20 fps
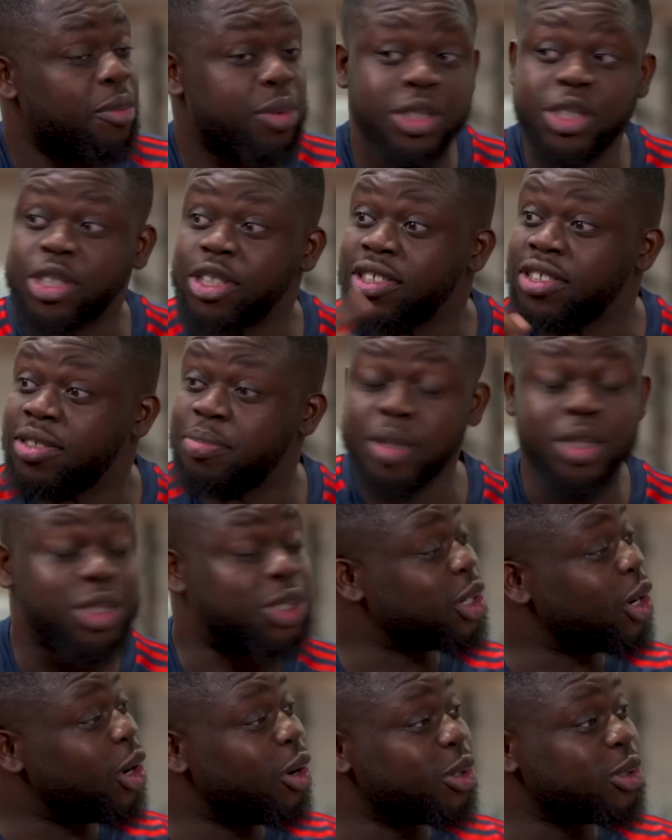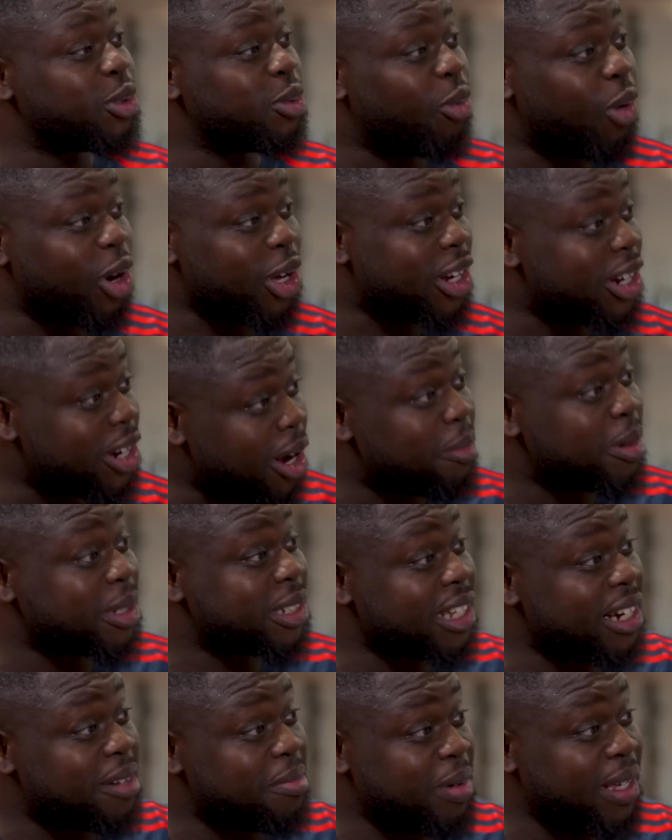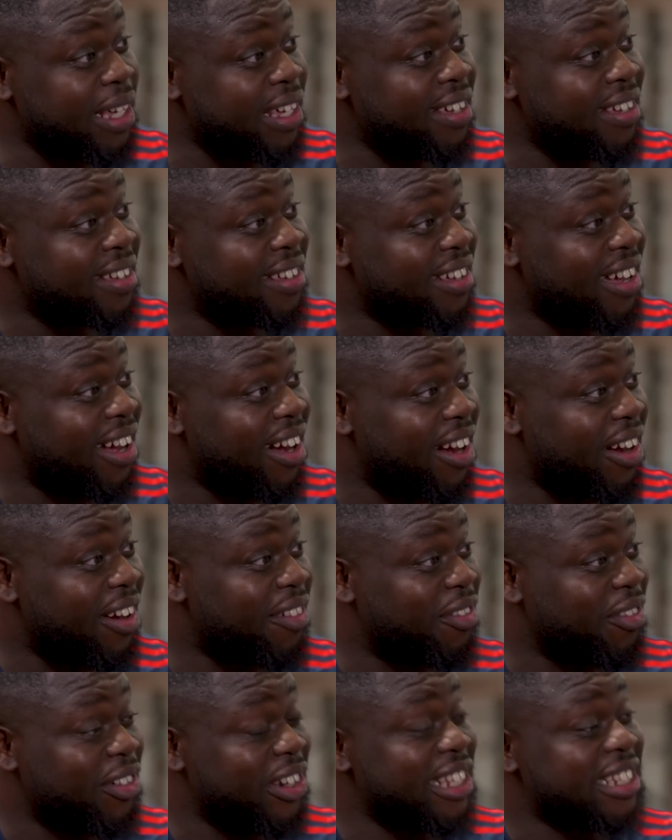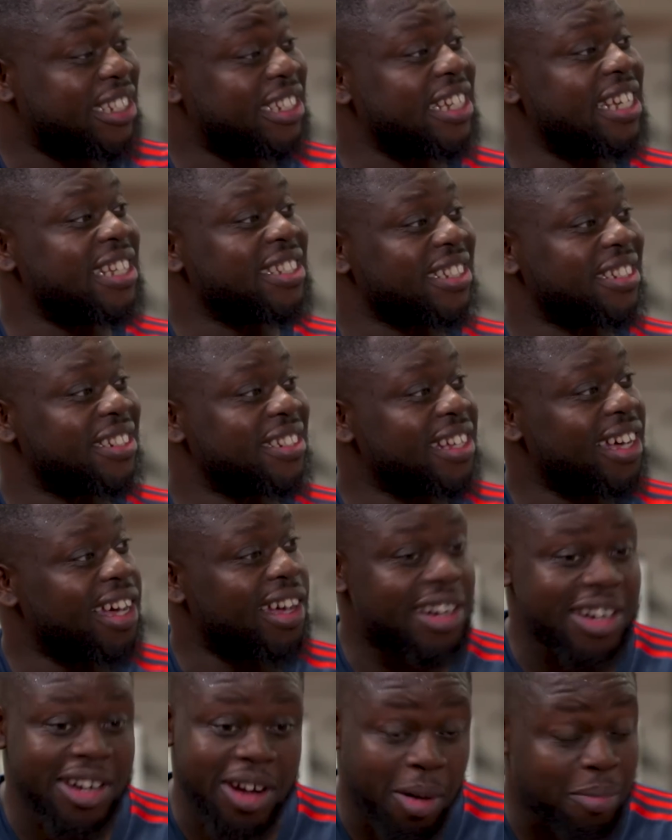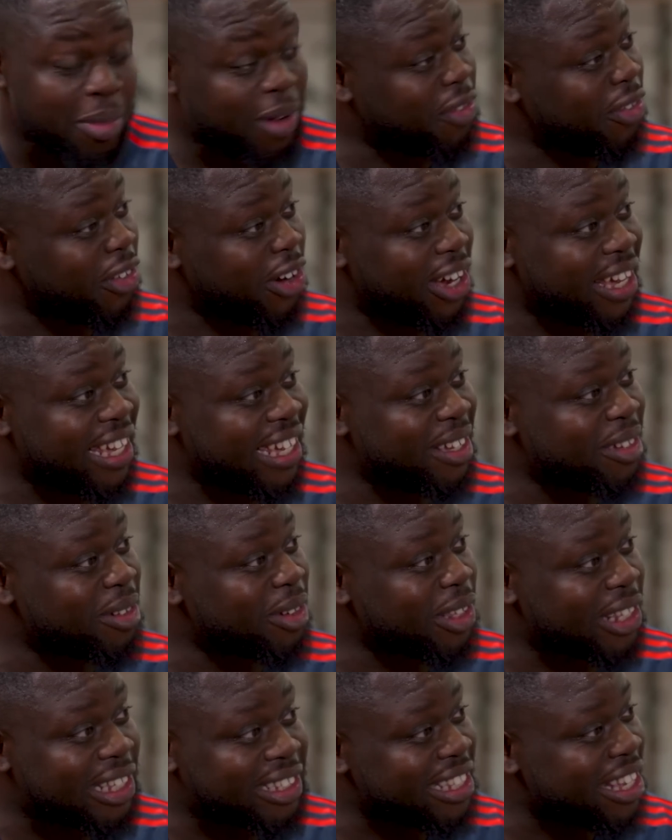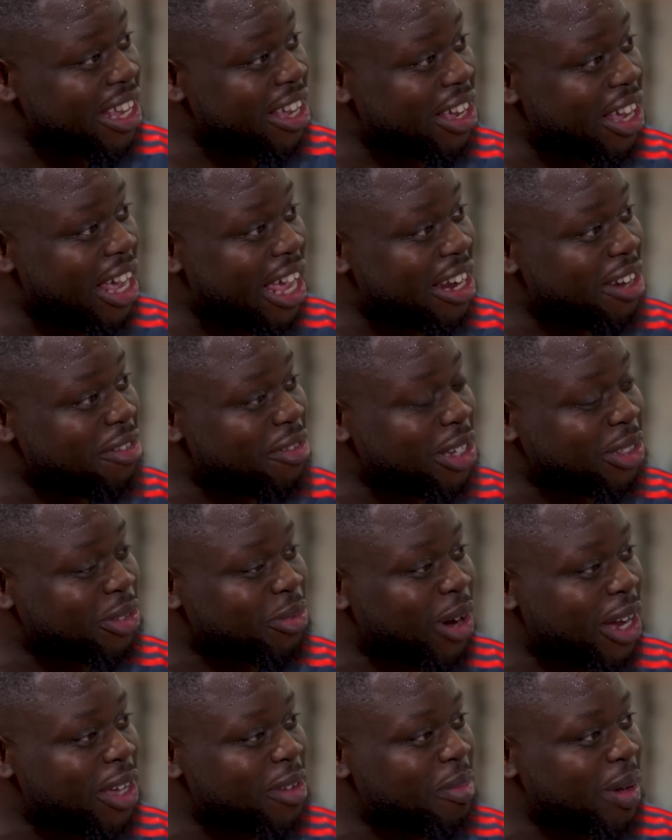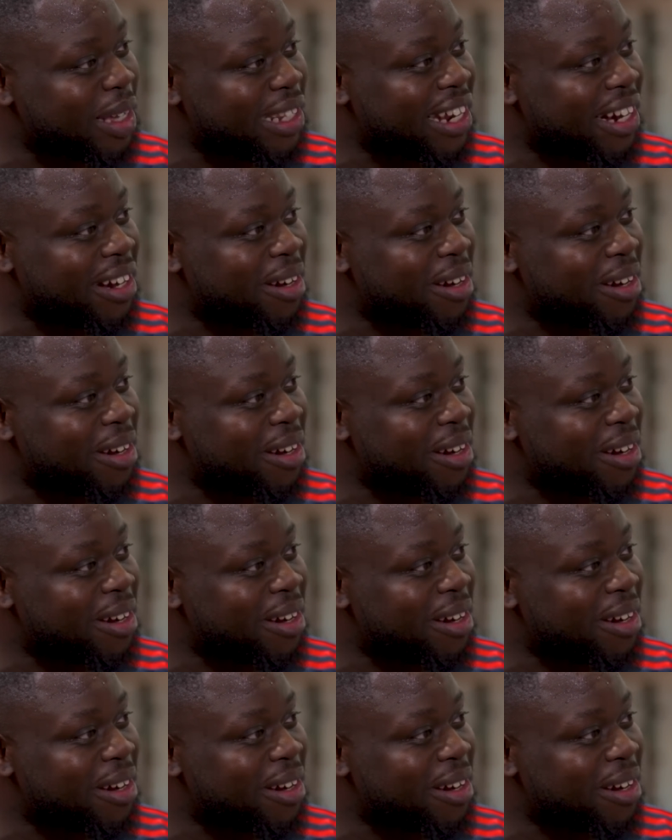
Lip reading: we've just been told what your number's going to be for this season, number 30. Is there any reason why you picked that